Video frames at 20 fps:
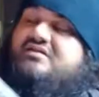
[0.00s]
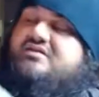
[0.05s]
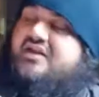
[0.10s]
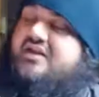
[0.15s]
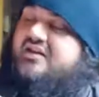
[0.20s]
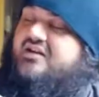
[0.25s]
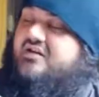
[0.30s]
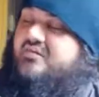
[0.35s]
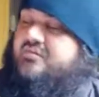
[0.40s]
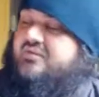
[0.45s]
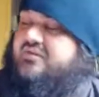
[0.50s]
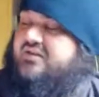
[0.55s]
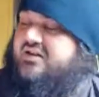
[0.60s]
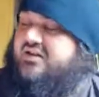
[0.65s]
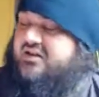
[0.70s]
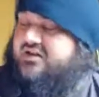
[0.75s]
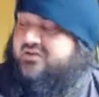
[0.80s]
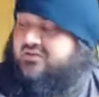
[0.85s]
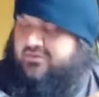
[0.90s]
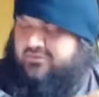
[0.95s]
it's hand numbered
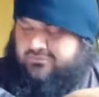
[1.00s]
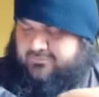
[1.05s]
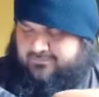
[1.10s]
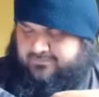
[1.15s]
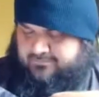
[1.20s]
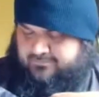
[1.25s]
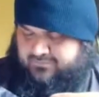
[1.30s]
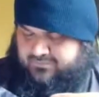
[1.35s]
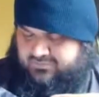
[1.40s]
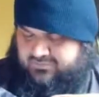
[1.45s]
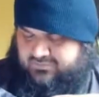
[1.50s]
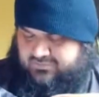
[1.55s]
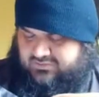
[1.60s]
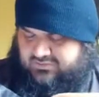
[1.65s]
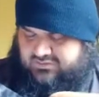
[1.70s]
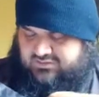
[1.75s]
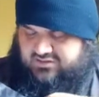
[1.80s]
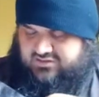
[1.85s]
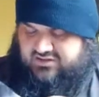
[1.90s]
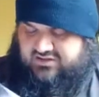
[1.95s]
there,
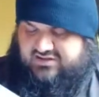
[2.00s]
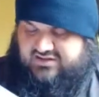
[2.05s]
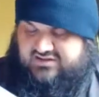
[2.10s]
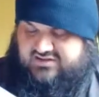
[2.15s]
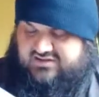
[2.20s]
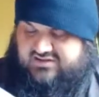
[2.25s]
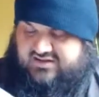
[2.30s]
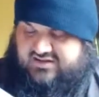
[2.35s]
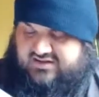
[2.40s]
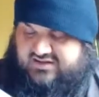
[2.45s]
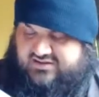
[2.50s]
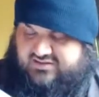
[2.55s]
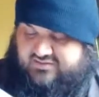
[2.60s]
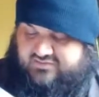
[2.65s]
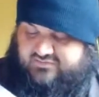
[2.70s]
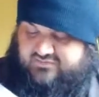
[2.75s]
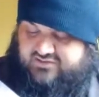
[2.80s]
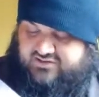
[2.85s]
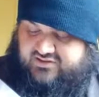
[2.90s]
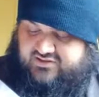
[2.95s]
and it's signed
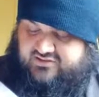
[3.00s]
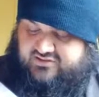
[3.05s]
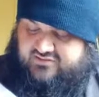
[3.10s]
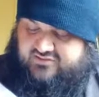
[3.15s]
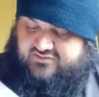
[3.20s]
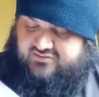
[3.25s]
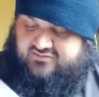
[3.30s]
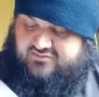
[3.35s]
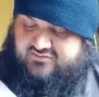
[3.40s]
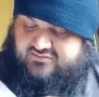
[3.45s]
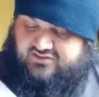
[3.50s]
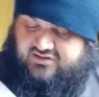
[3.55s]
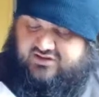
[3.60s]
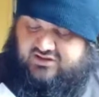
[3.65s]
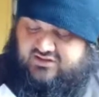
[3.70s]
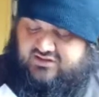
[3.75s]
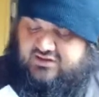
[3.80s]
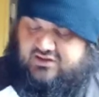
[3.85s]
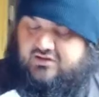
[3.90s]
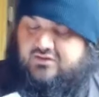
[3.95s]
over here
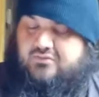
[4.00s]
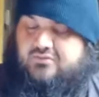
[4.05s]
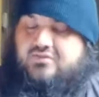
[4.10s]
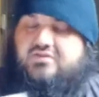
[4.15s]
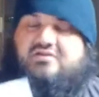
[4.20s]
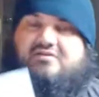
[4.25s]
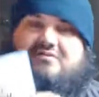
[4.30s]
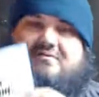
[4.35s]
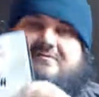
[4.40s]
in gold.